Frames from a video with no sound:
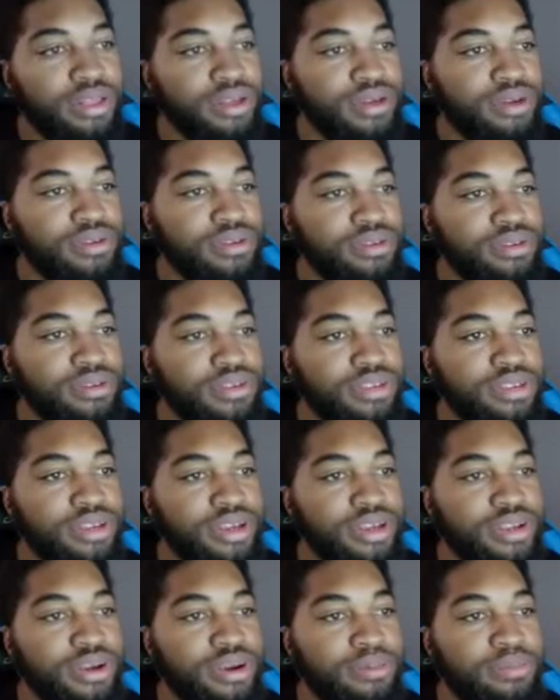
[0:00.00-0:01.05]
oh, she
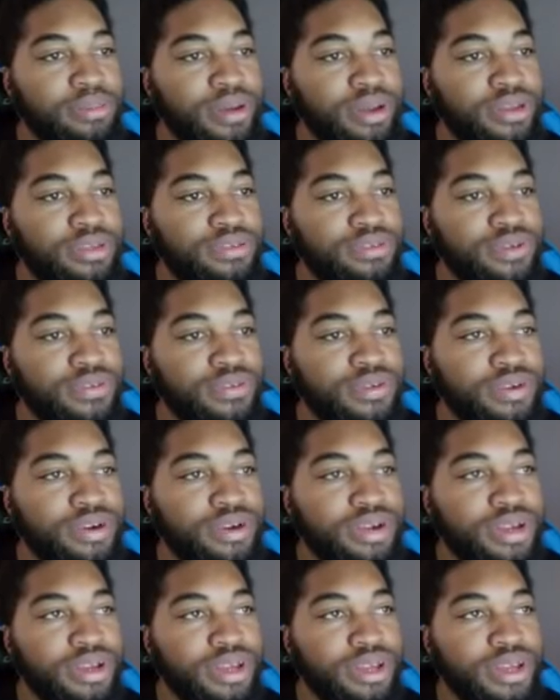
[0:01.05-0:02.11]
took her balls with her.
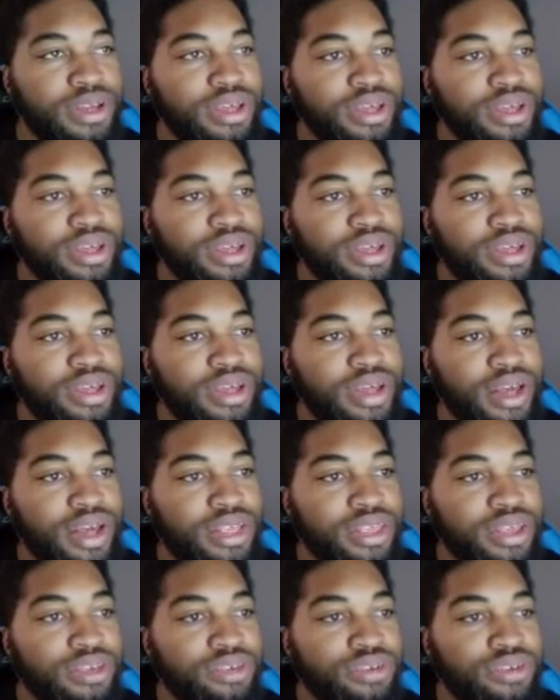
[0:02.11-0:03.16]
I
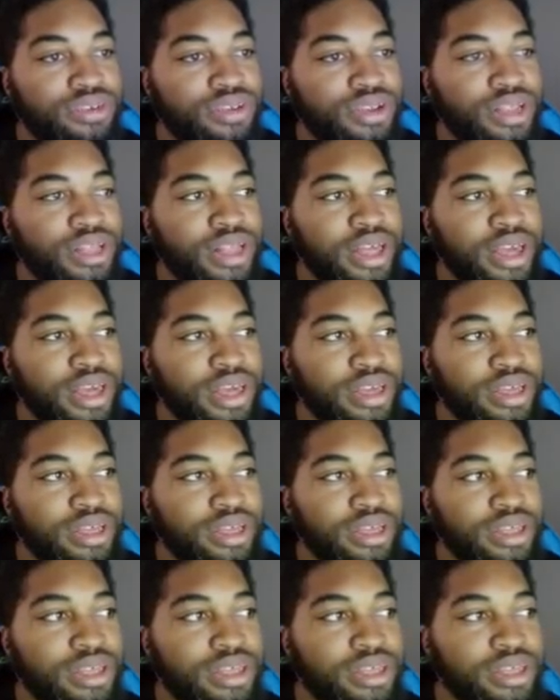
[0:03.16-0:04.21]
thought she would have like
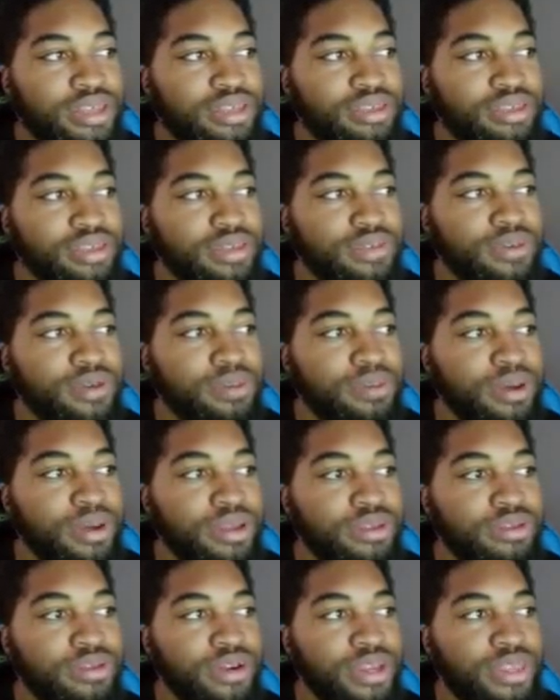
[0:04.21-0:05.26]
at least leave her
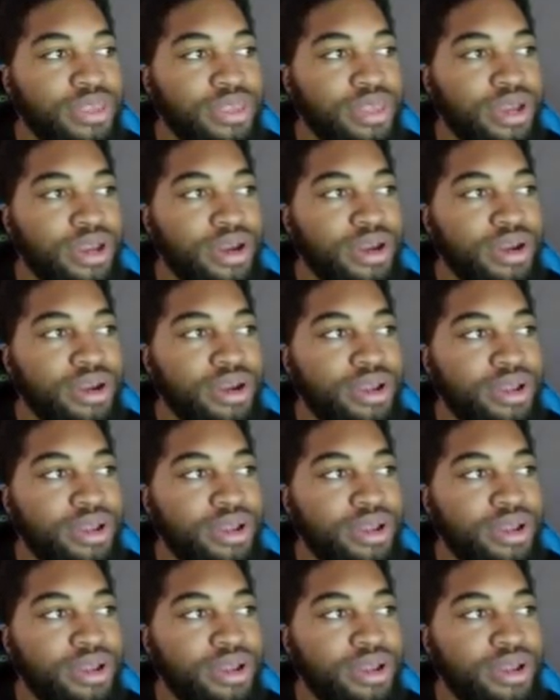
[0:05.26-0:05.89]
balls right there.